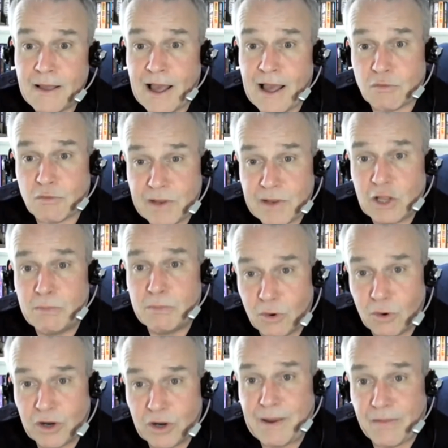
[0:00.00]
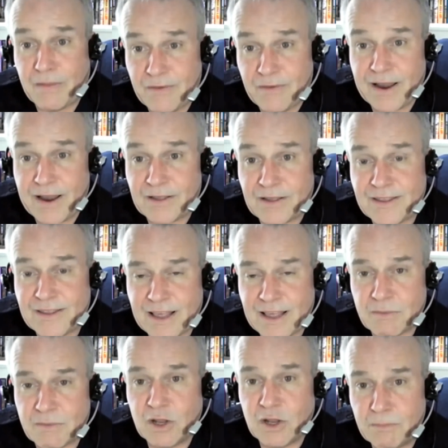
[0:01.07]
As we learned more about the virus and
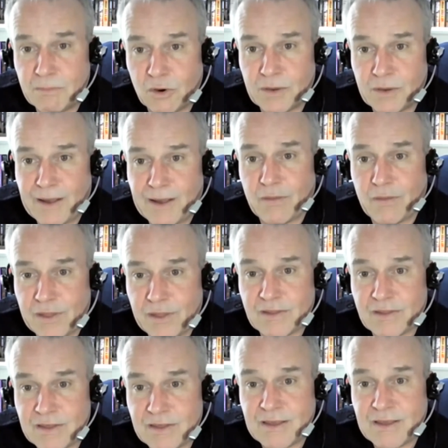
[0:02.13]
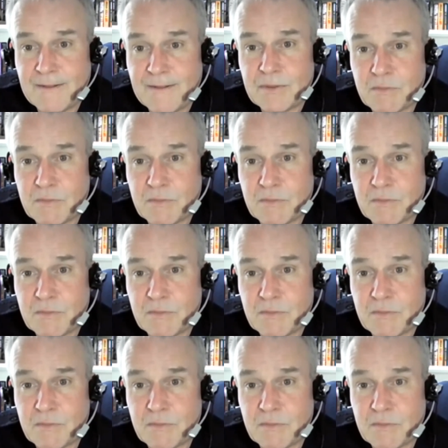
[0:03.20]
as we learned more about things,